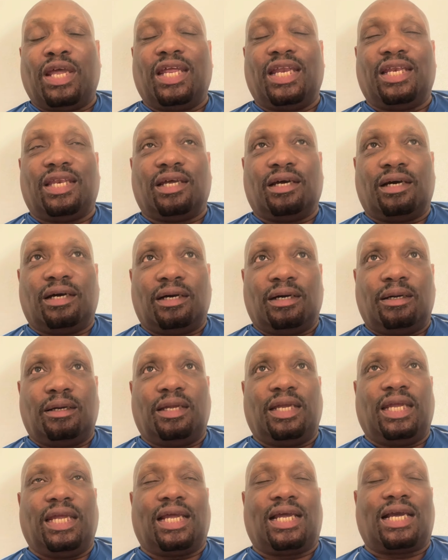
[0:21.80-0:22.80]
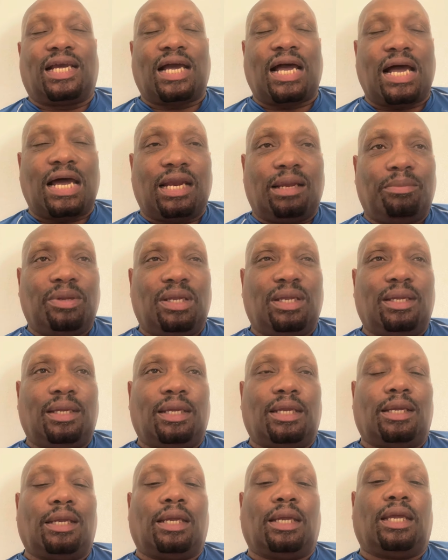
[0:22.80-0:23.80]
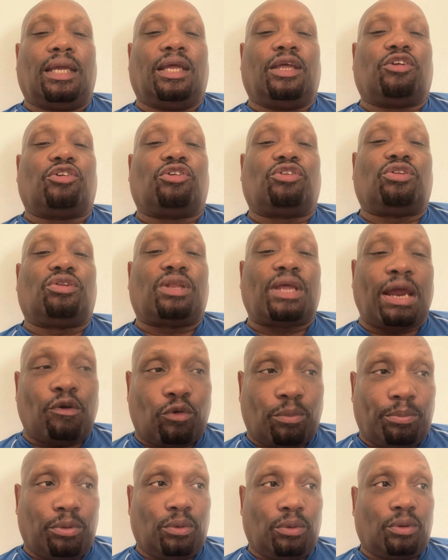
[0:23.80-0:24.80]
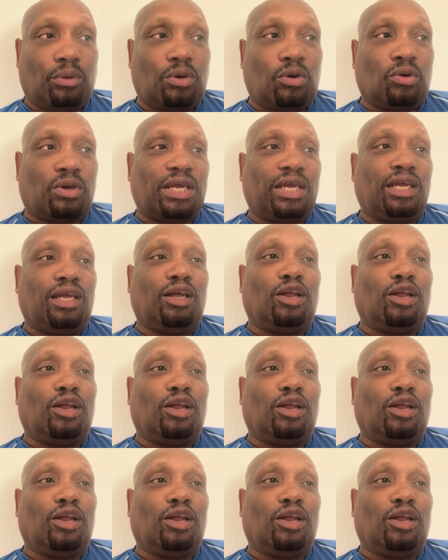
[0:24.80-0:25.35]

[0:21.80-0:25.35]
the economy is terrible, okay?